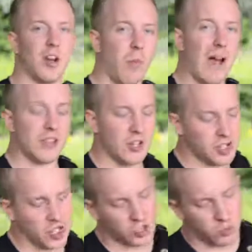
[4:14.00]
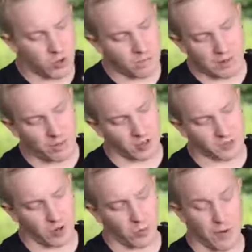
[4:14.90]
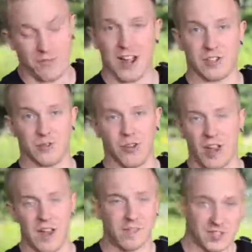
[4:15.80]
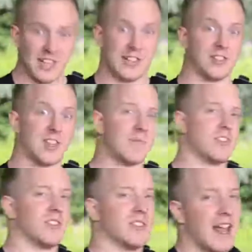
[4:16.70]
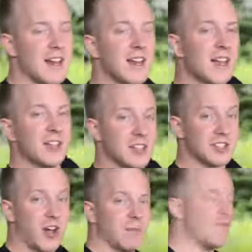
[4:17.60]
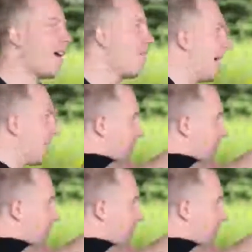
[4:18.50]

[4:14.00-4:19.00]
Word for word: in a way that just wouldn't be possible with natural light. If I take the same shot again, this time without any